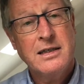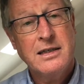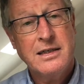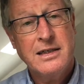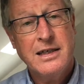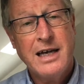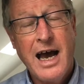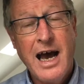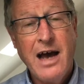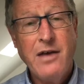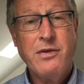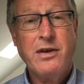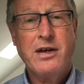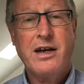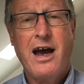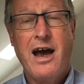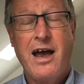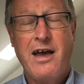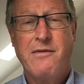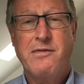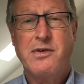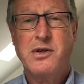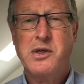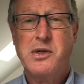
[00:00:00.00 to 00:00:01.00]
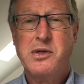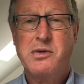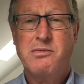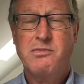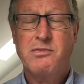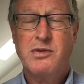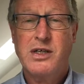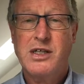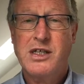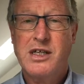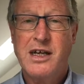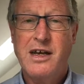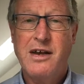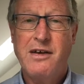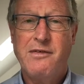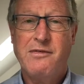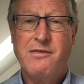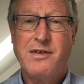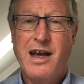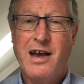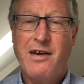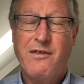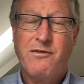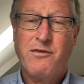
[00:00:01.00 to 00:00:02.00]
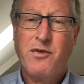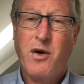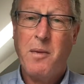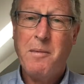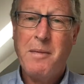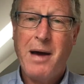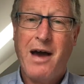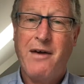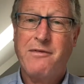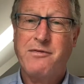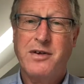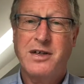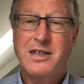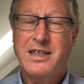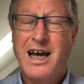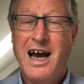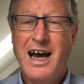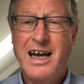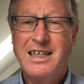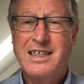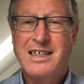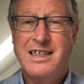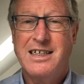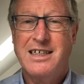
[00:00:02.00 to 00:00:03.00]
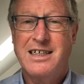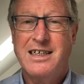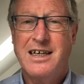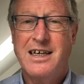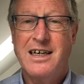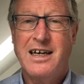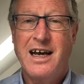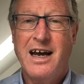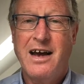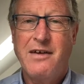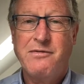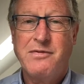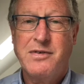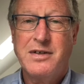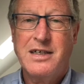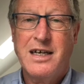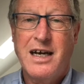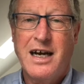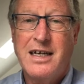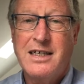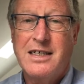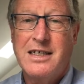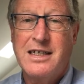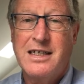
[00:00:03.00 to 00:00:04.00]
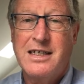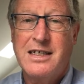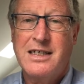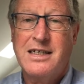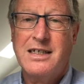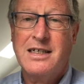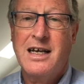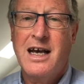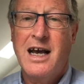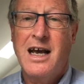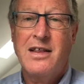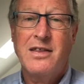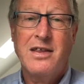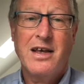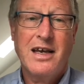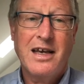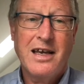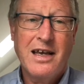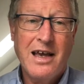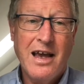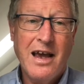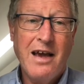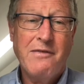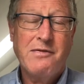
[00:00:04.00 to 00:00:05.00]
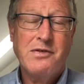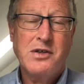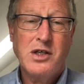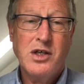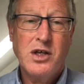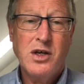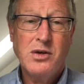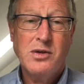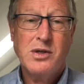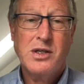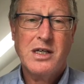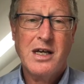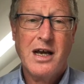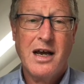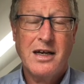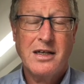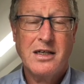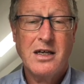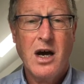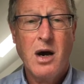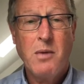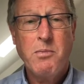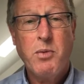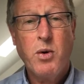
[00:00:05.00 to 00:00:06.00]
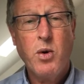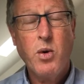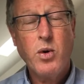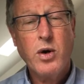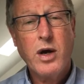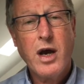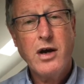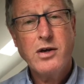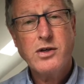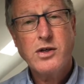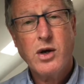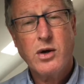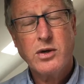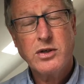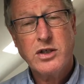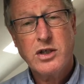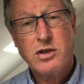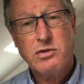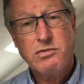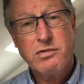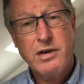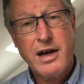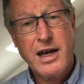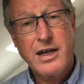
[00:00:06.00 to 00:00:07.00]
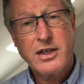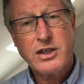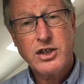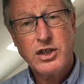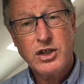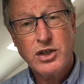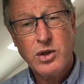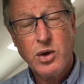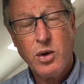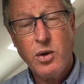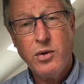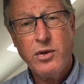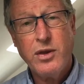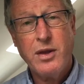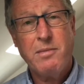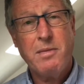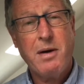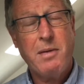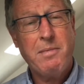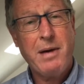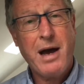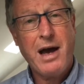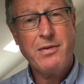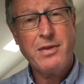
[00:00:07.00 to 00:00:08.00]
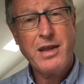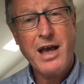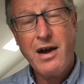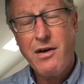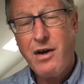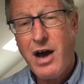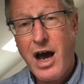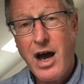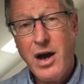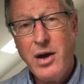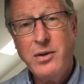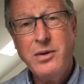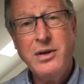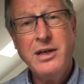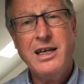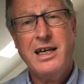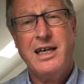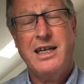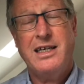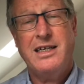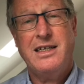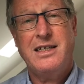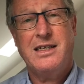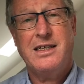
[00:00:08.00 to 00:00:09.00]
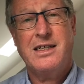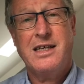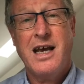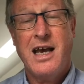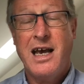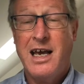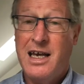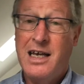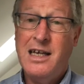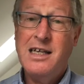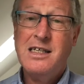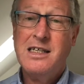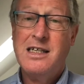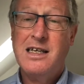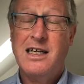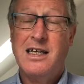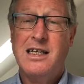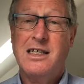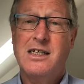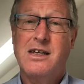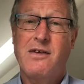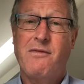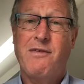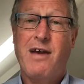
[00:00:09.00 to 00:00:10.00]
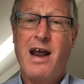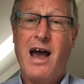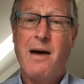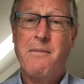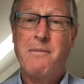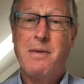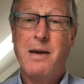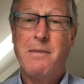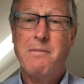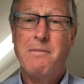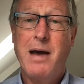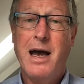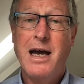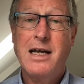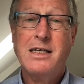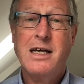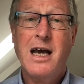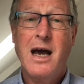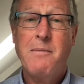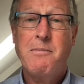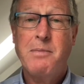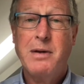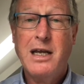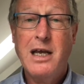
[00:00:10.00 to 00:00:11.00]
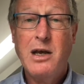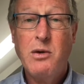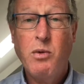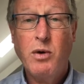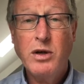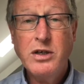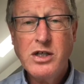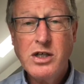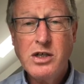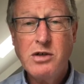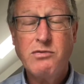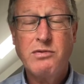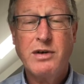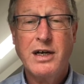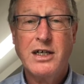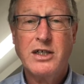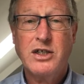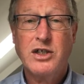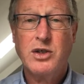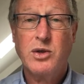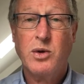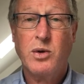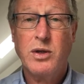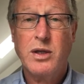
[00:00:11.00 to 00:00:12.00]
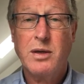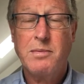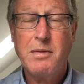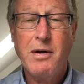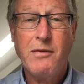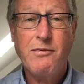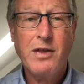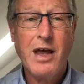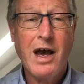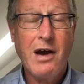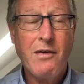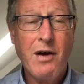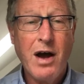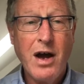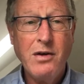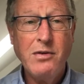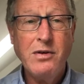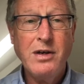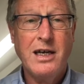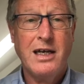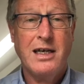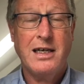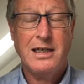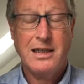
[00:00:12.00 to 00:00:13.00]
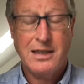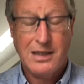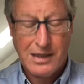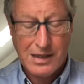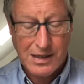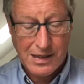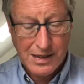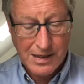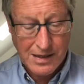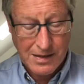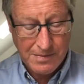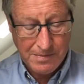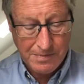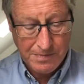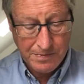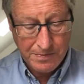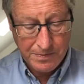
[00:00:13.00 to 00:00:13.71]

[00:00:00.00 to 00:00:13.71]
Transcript: now that I have received from Aphroditus the gifts you sent, Paul goes on to reassure them about their own needs. His needs have now been met, but he wants to reassure them of their own needs.